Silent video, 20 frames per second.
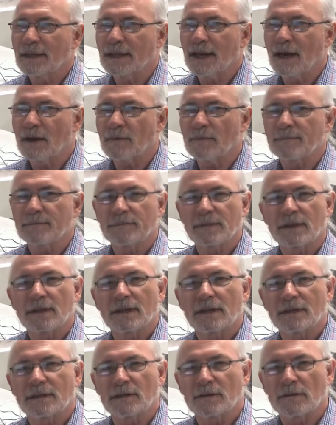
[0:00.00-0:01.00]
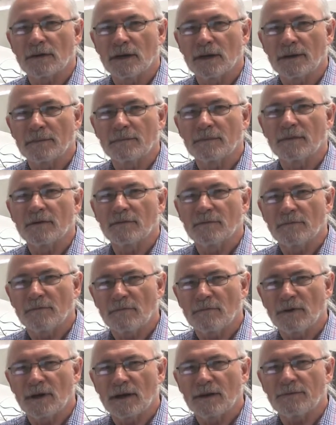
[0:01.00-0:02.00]
Now, there are
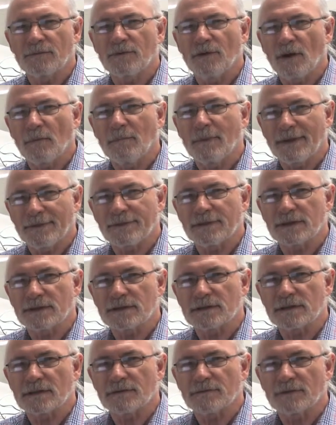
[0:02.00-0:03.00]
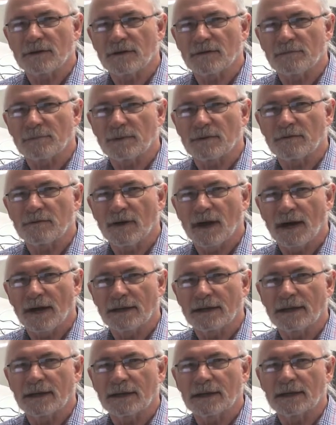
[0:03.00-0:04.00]
really four methods of
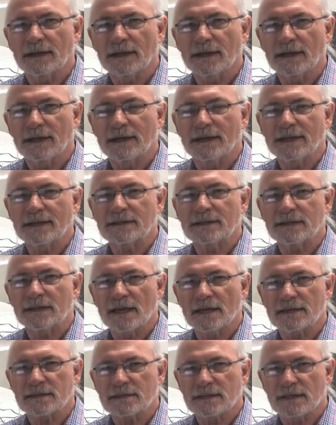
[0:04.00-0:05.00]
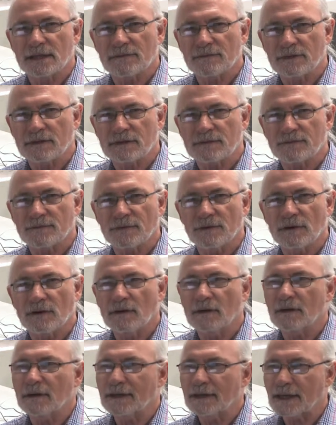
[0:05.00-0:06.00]
providing an internet service
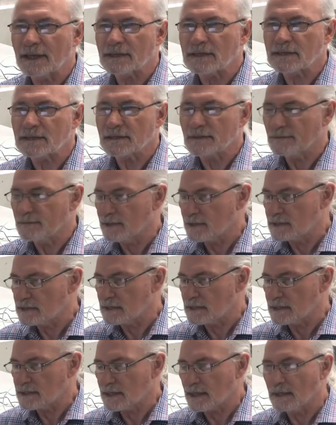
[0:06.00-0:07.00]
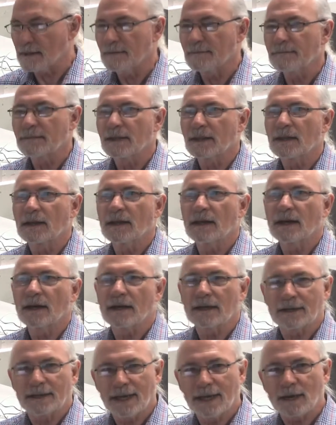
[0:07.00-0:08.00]
for guests. The first is a
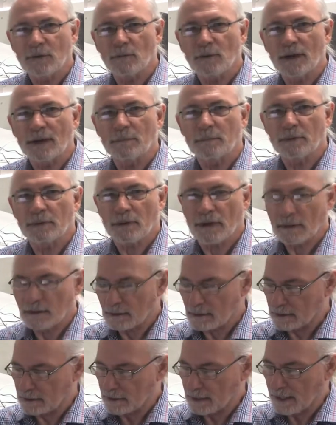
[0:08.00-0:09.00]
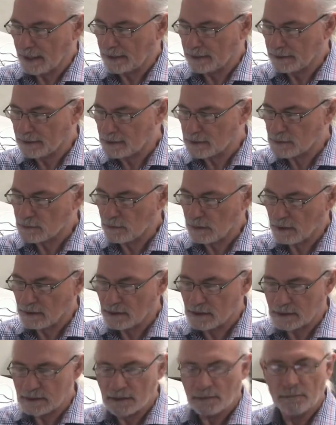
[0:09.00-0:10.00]
gateway product like this one.
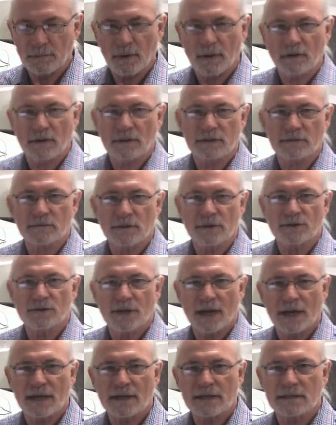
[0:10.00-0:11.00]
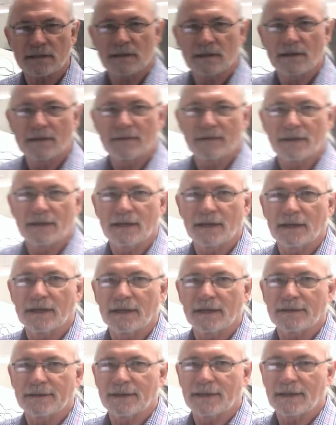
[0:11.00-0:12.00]
It's a box which has
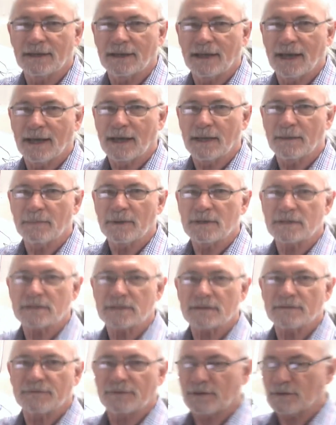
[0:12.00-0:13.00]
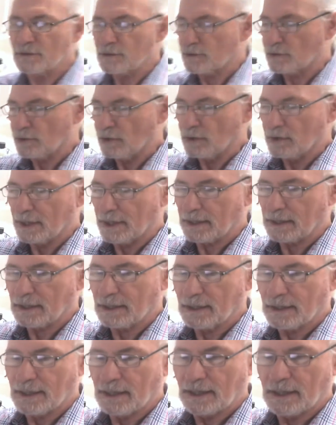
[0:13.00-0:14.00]
the elements of controlling